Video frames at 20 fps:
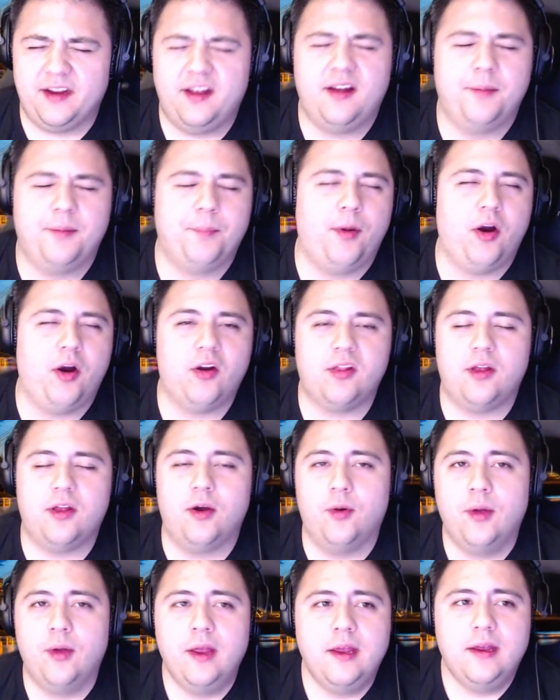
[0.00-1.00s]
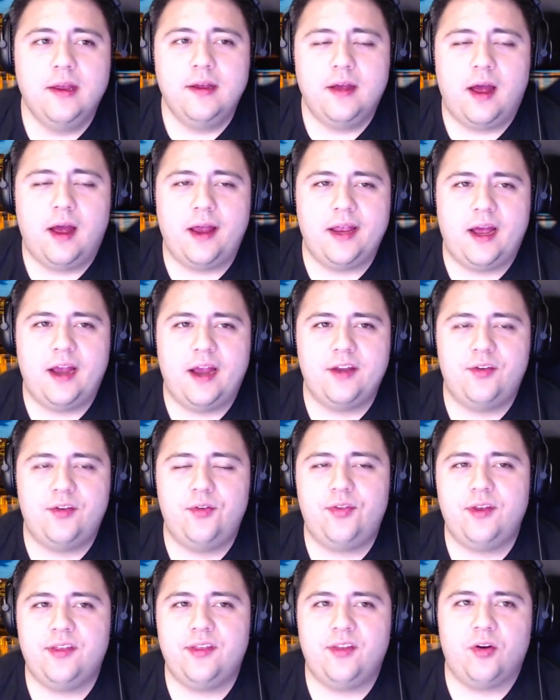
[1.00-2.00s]
Barlow, I do
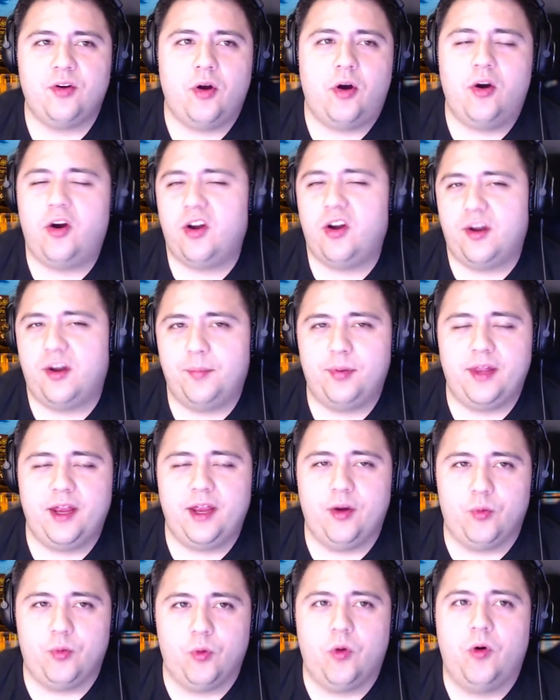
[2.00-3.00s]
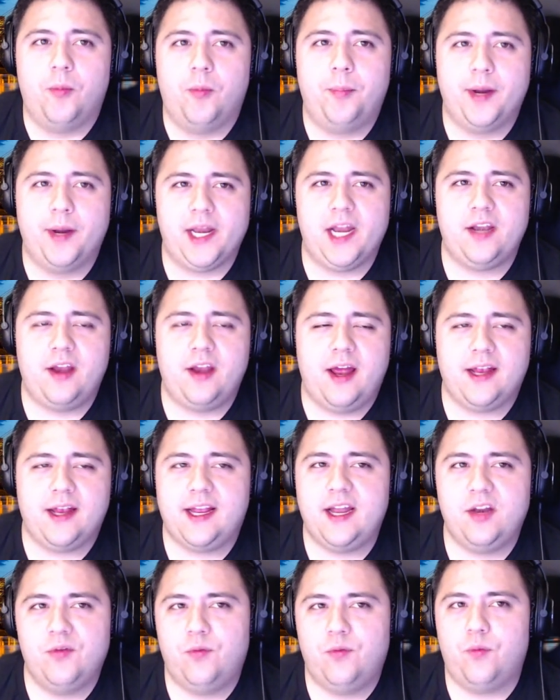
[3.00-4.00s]
think they're all going to play a role, but I
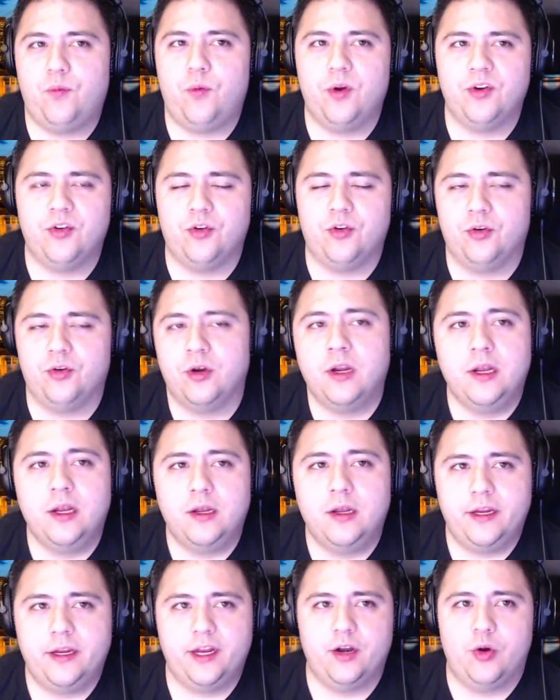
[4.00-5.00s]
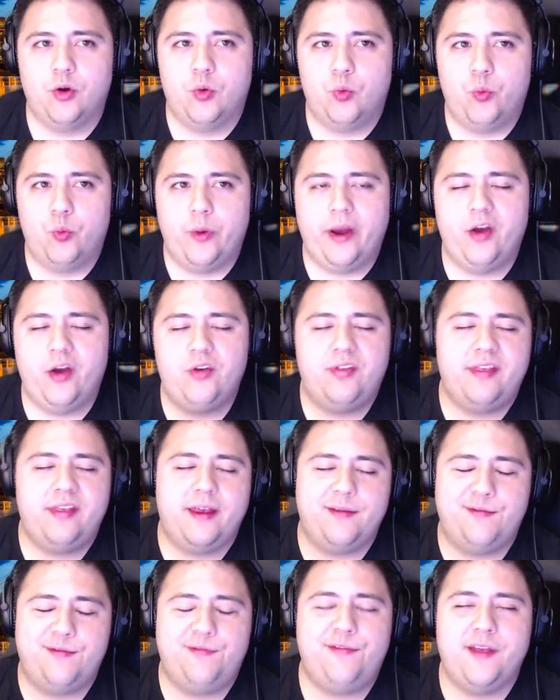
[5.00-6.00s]
kind of wonder, you know, where
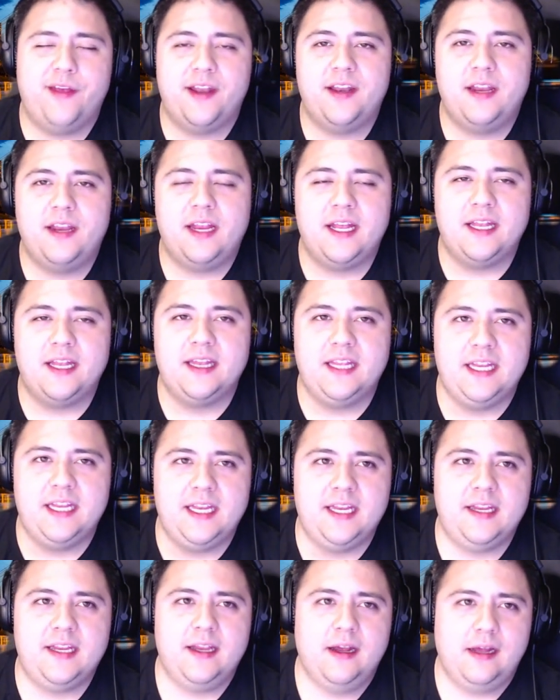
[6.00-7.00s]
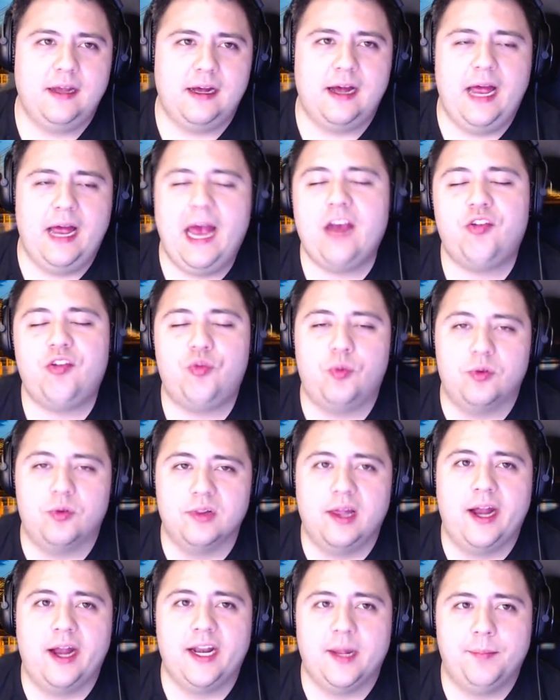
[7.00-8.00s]
they fit in the actual
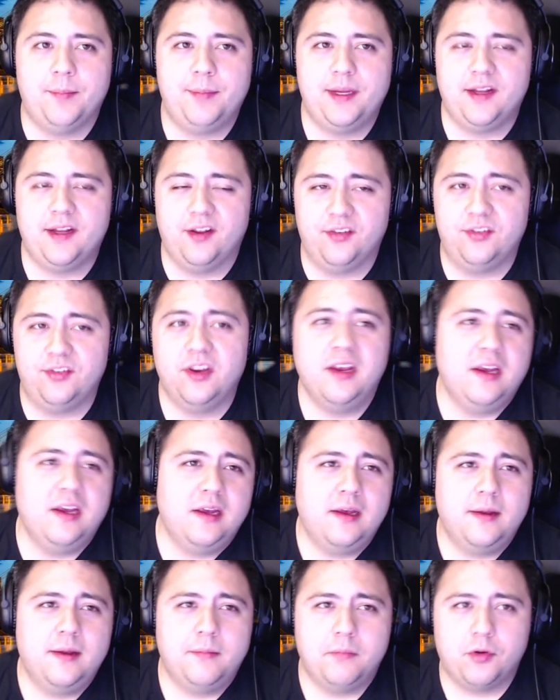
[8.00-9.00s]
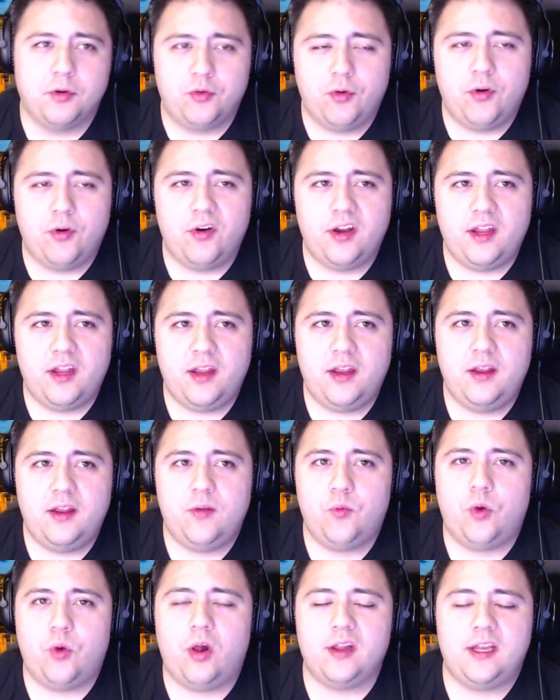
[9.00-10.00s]
lineup, because McGroarty,
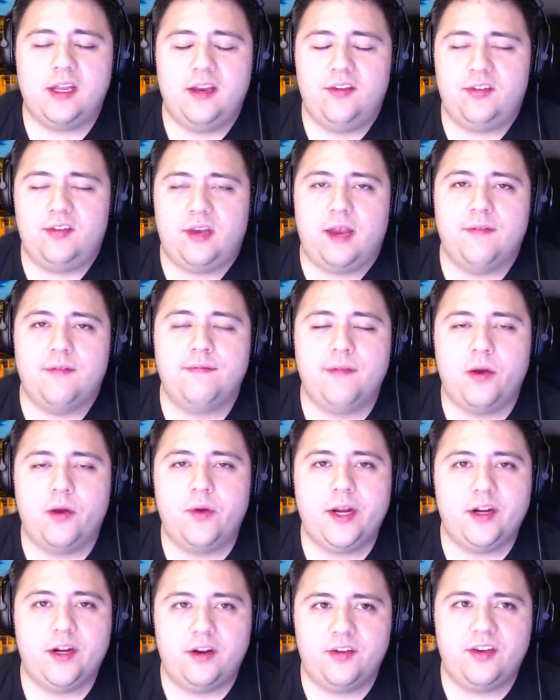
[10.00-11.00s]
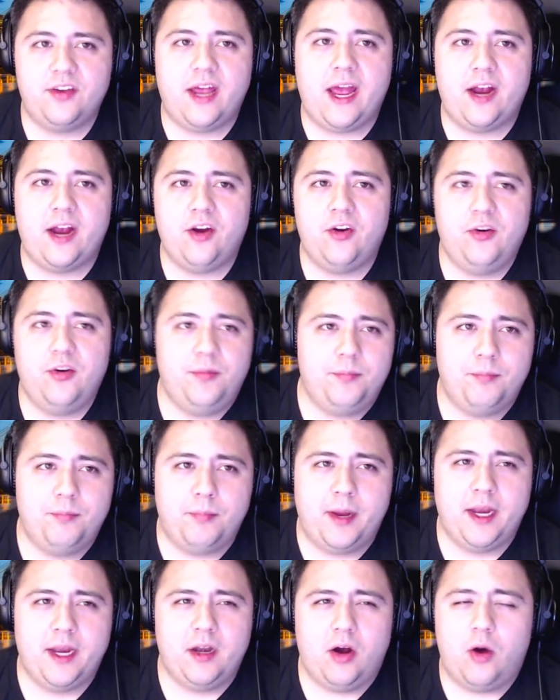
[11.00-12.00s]
while he's a very good attacker,
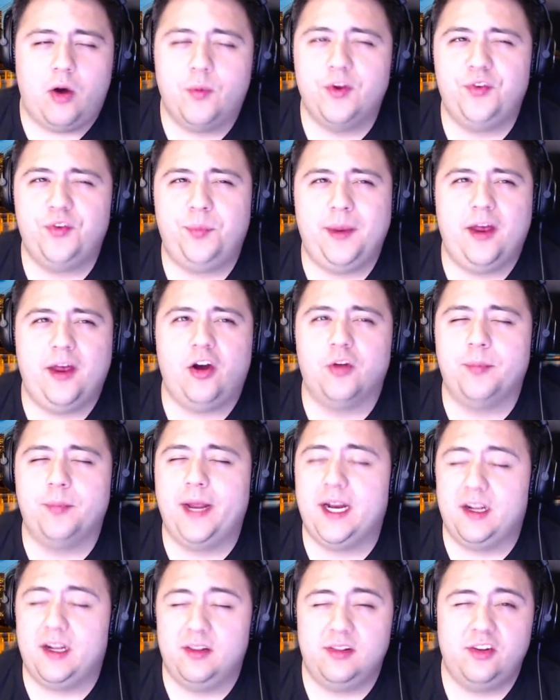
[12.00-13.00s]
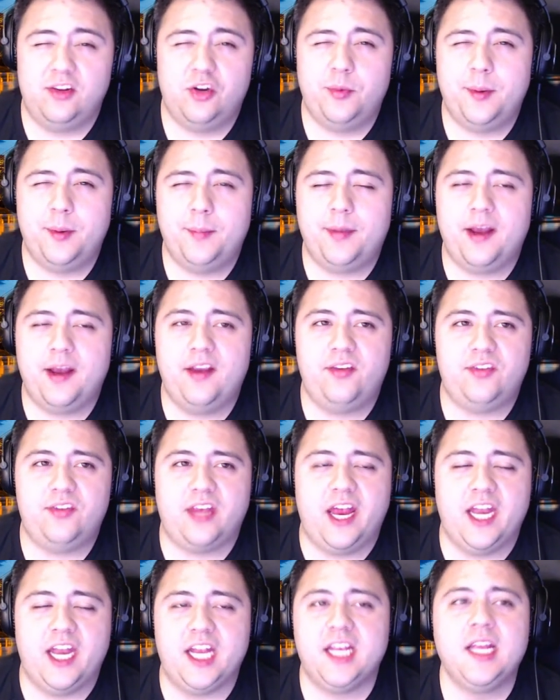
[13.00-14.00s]
might always be held back a little bit by his
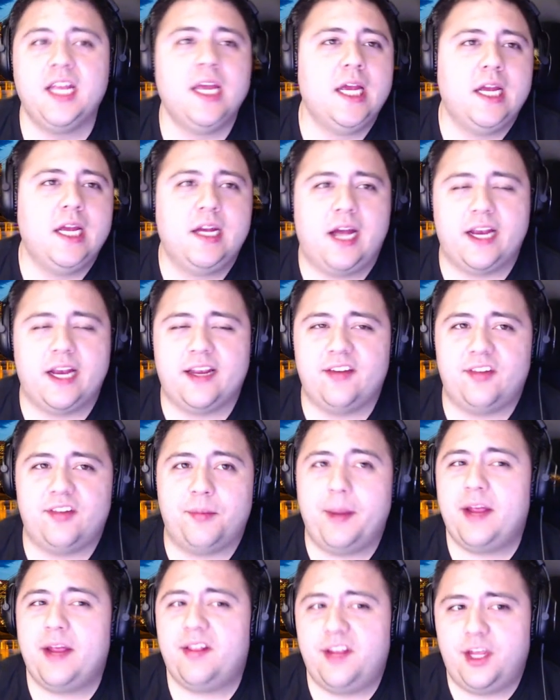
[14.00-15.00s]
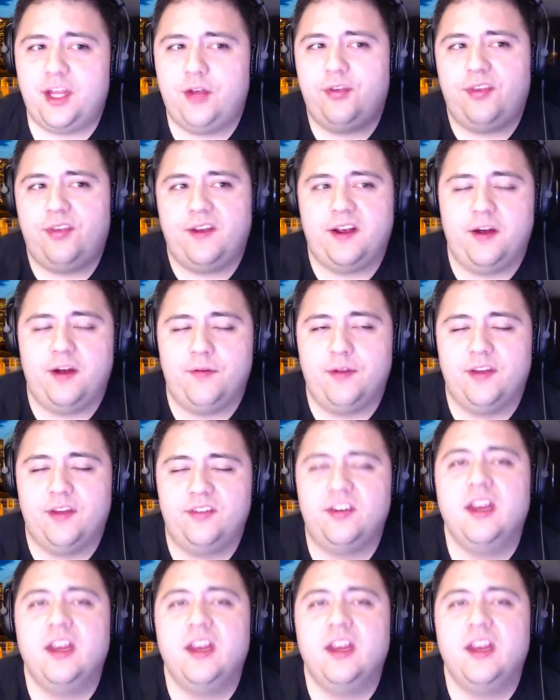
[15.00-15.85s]
skating. I guess the main thing you think of is,